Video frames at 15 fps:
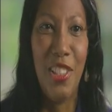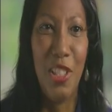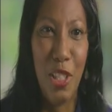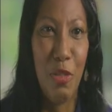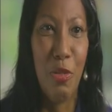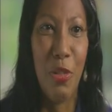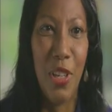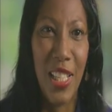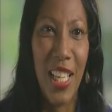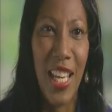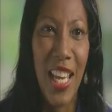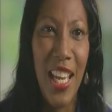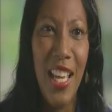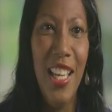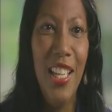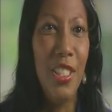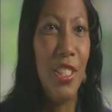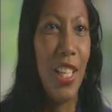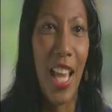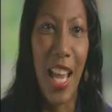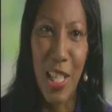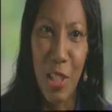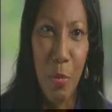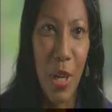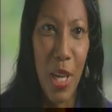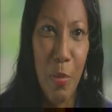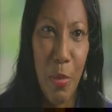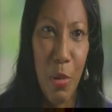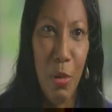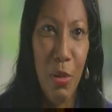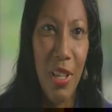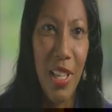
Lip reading: she's friendly, she likes people.